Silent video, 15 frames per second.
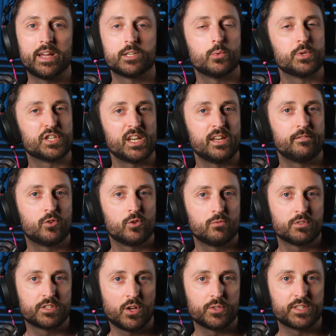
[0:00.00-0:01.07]
to achieve good
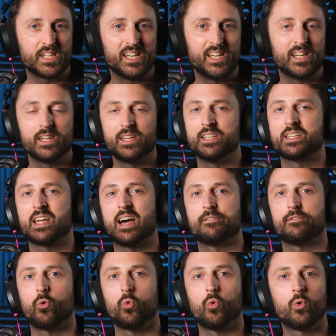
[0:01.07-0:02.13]
results here is to have
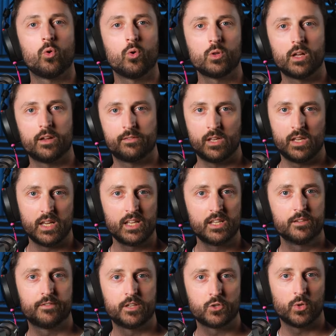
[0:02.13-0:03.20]
all of the
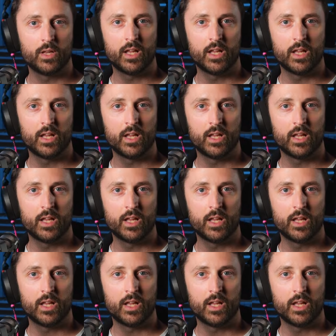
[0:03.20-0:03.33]
individual